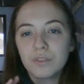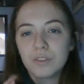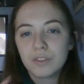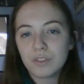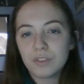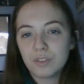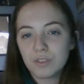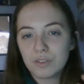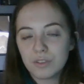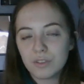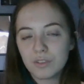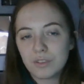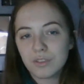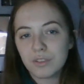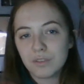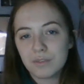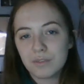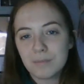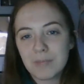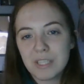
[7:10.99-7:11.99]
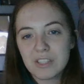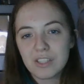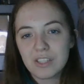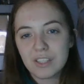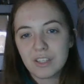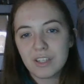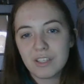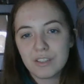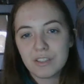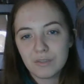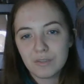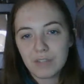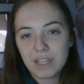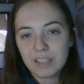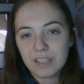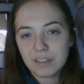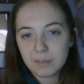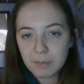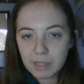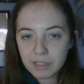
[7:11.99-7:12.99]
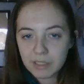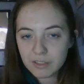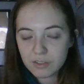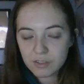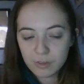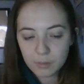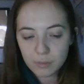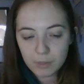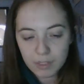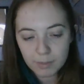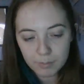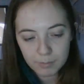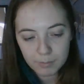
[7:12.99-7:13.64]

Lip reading: soft magic kind of aspect to it.